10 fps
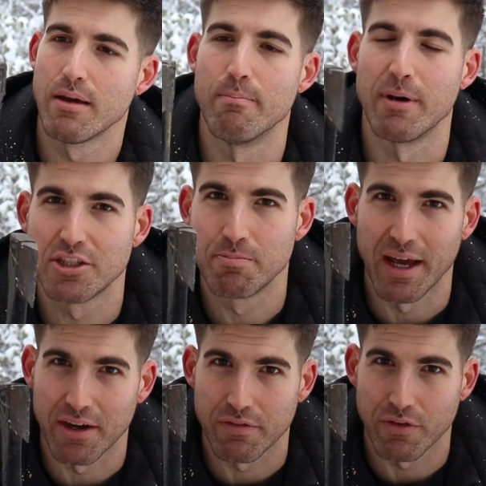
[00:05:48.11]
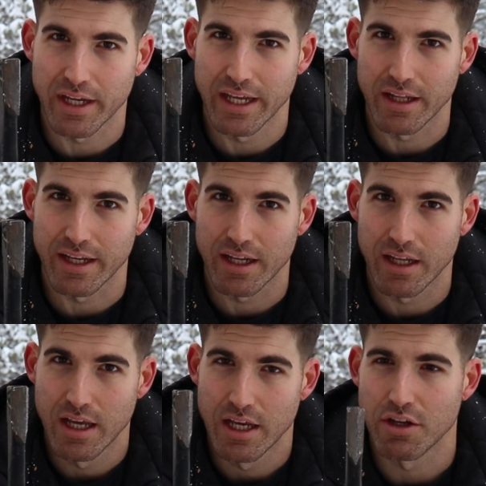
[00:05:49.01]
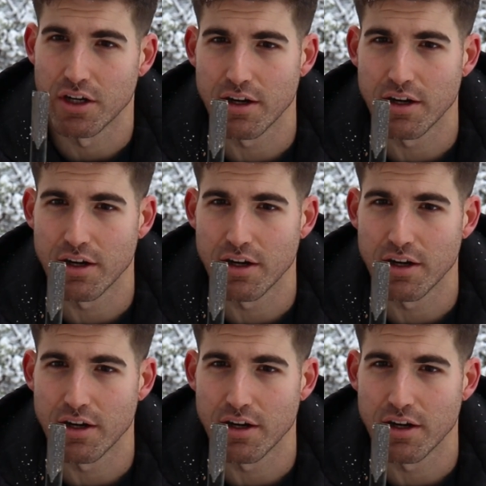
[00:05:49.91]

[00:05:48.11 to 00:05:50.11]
Much better for kindling. You can